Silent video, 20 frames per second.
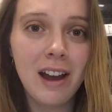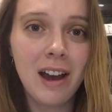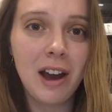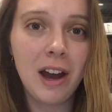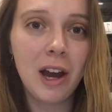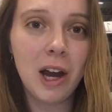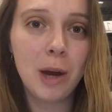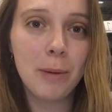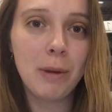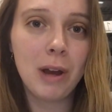
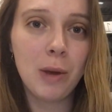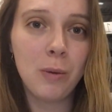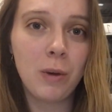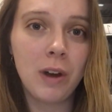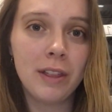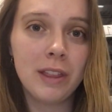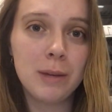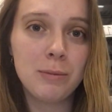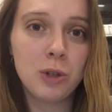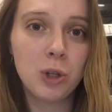I
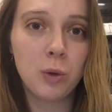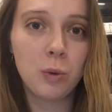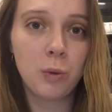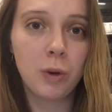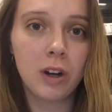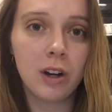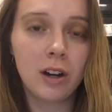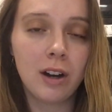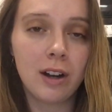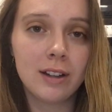want them to
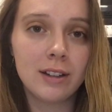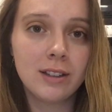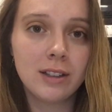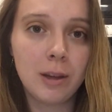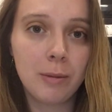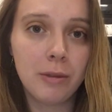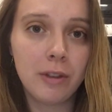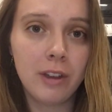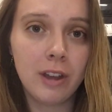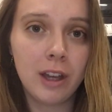work on
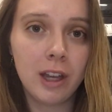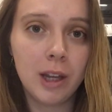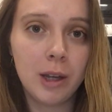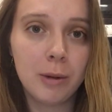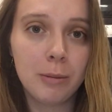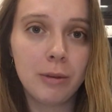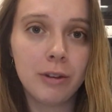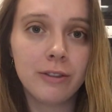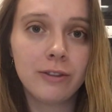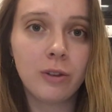something
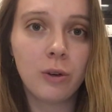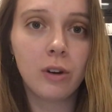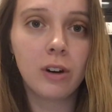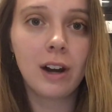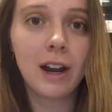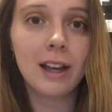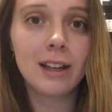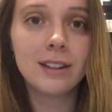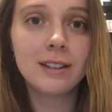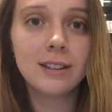before
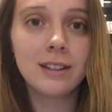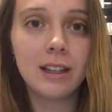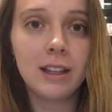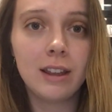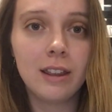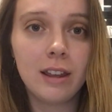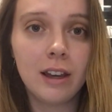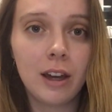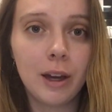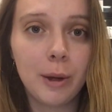I see
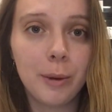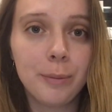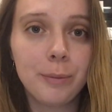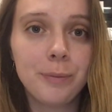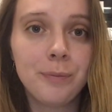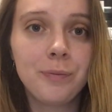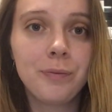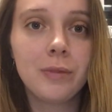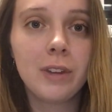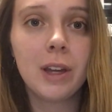
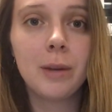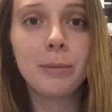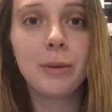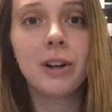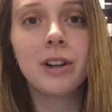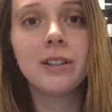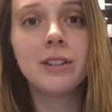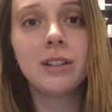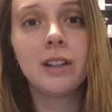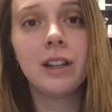them in
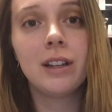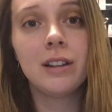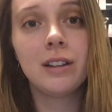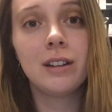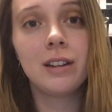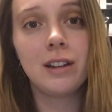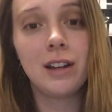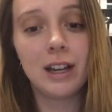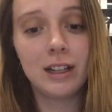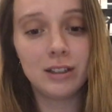person
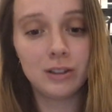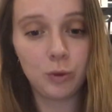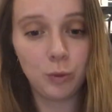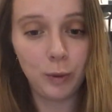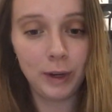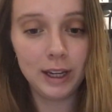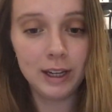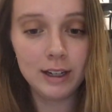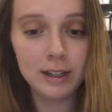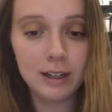the next
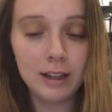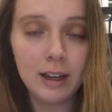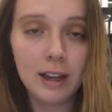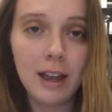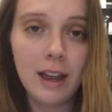week.